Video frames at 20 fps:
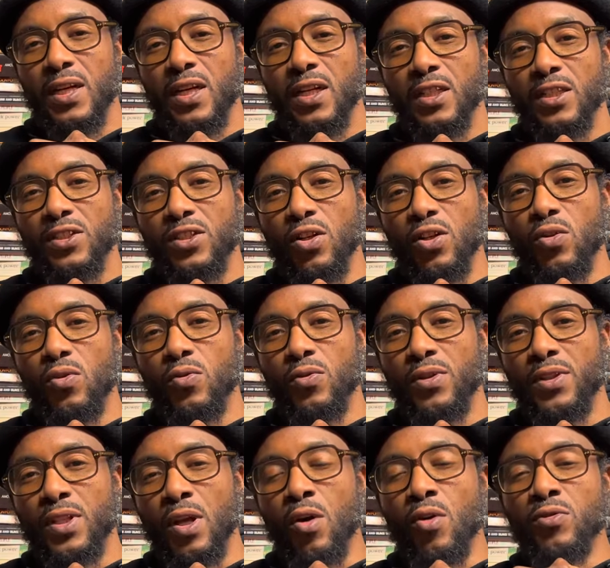So
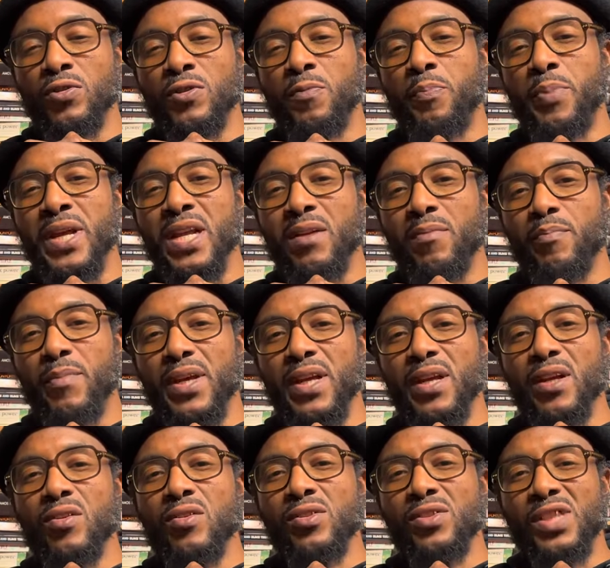those big
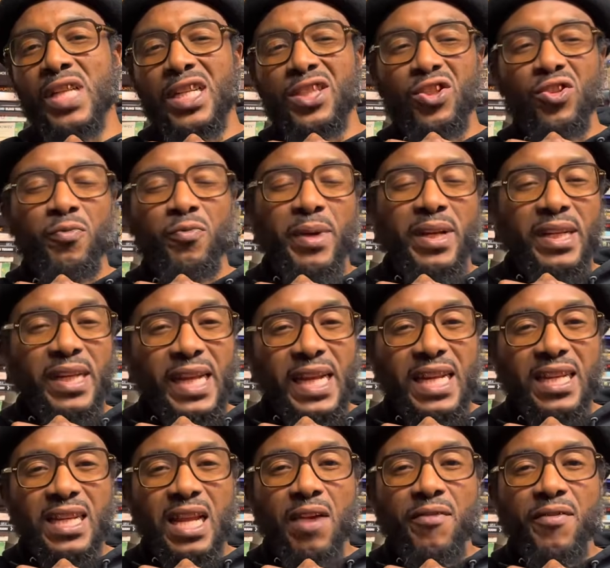meals that you've been
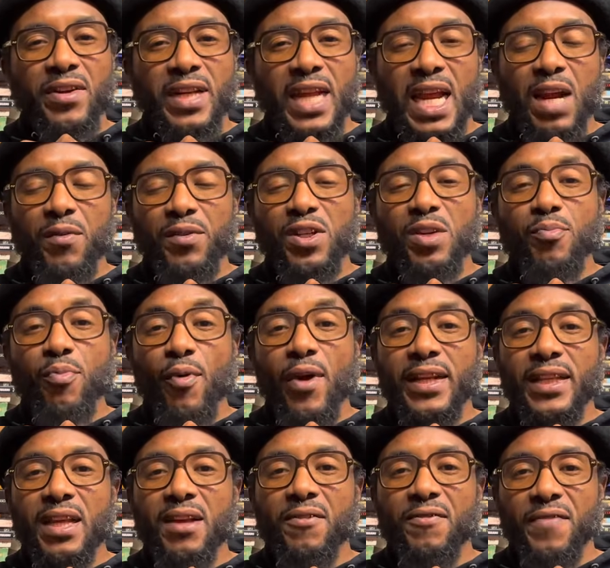eating every day, when you break
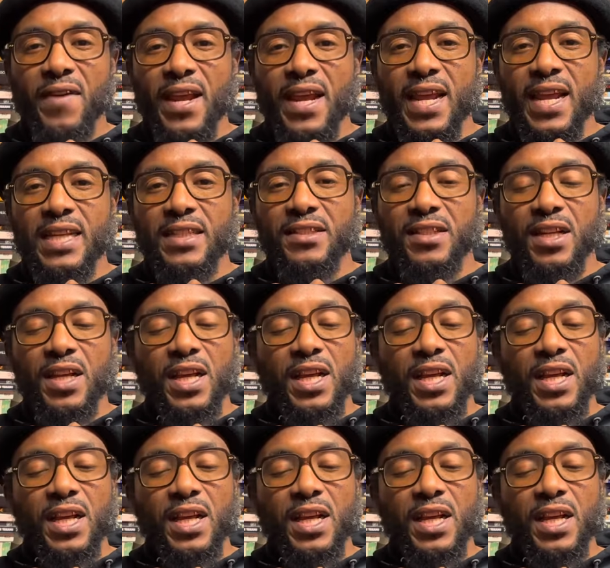that fast,